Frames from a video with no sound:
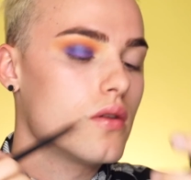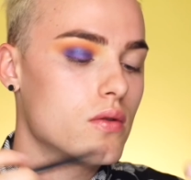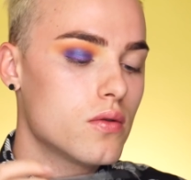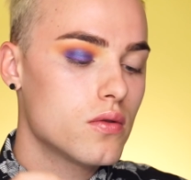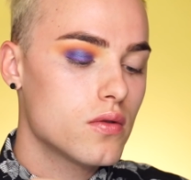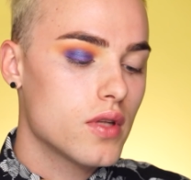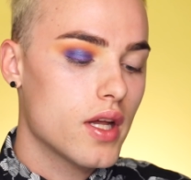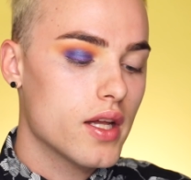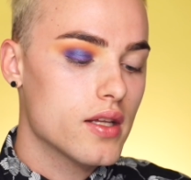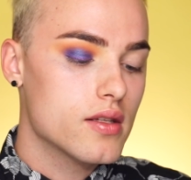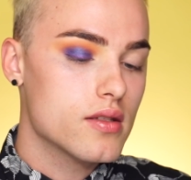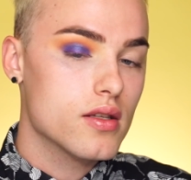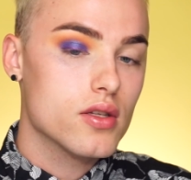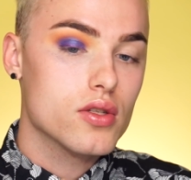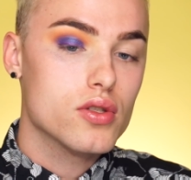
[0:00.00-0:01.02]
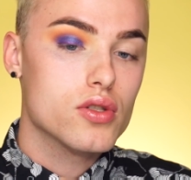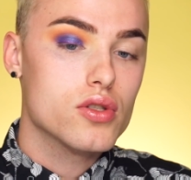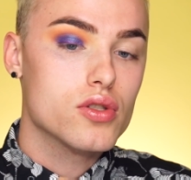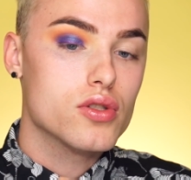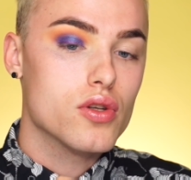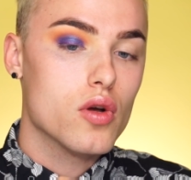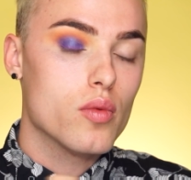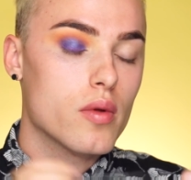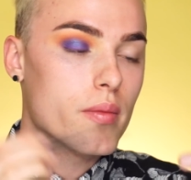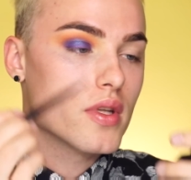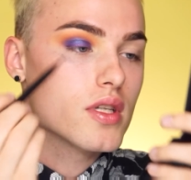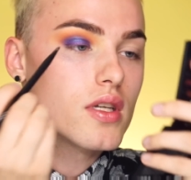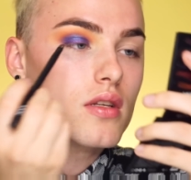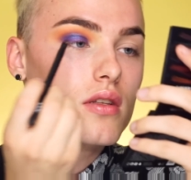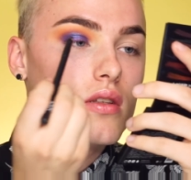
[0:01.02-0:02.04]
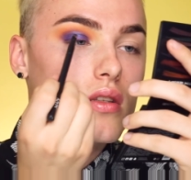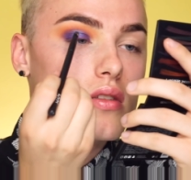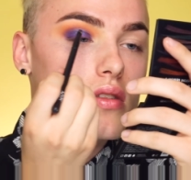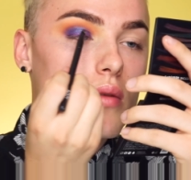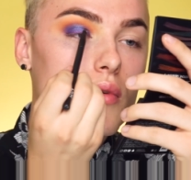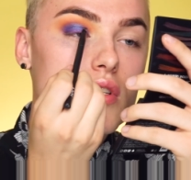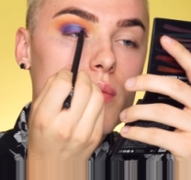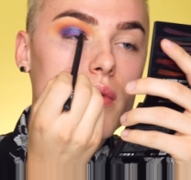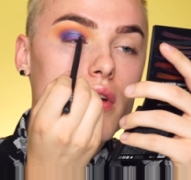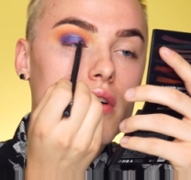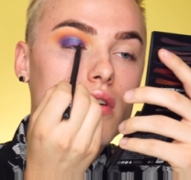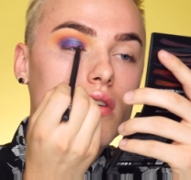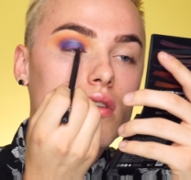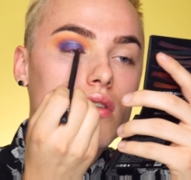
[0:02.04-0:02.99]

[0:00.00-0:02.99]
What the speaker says: Oh, that is so pigmented. So much better.